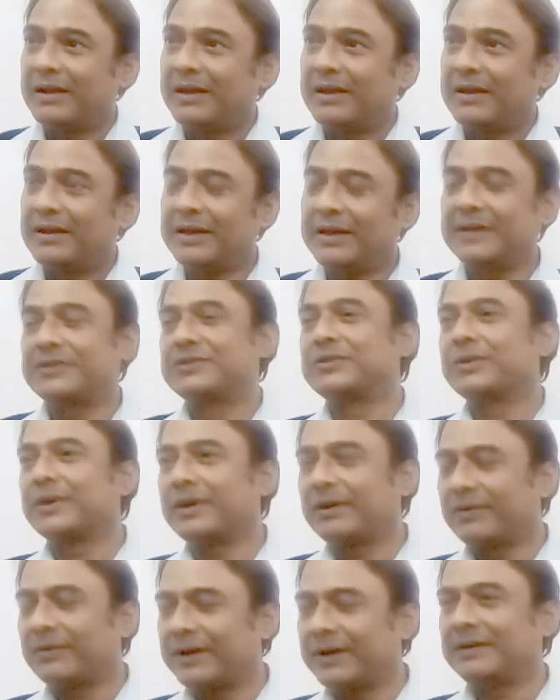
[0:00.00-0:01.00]
Yes, you
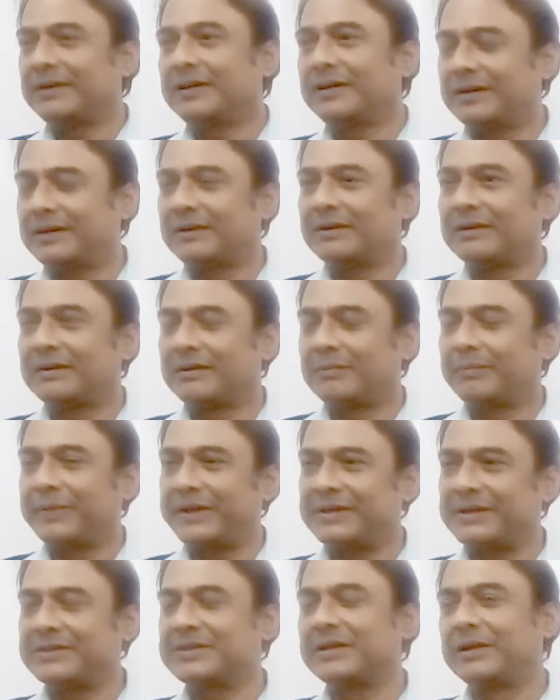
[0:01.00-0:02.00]
can write in
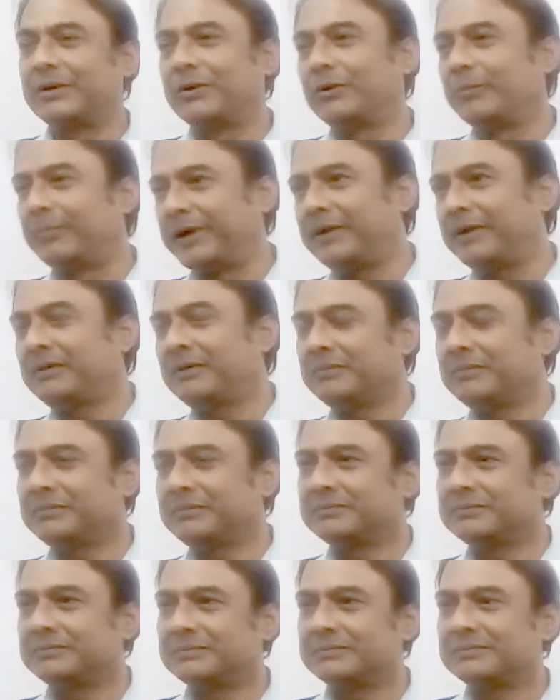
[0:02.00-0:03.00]
pencil or pen,
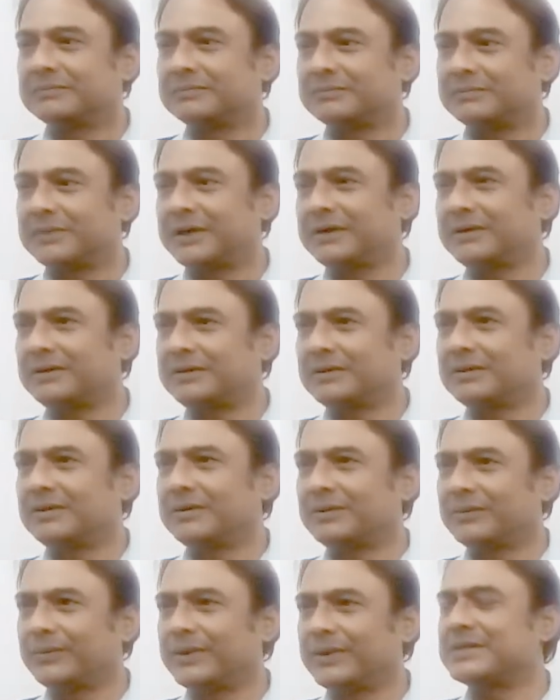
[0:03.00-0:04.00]
but
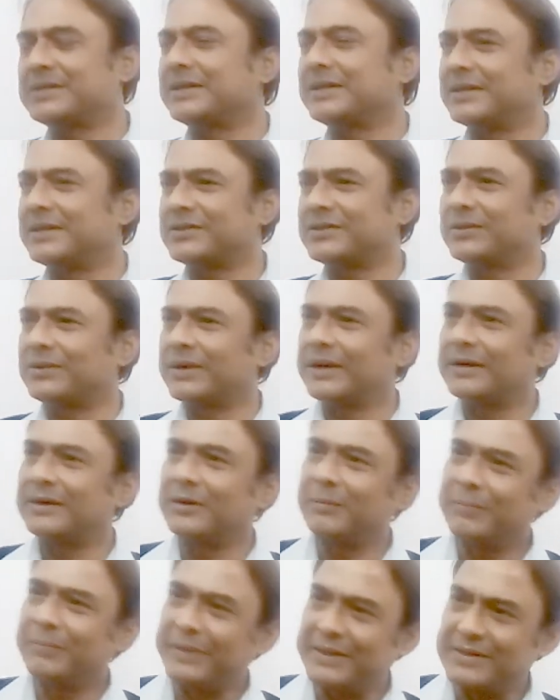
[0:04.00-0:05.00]
we suggest you write
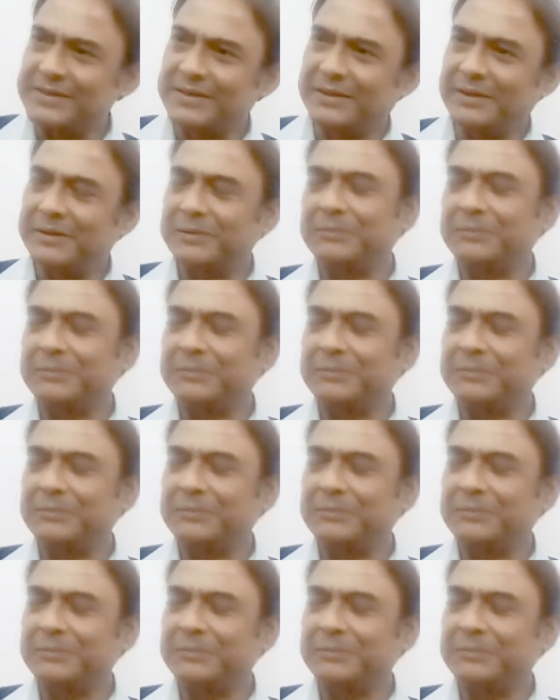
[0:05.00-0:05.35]
in pencil.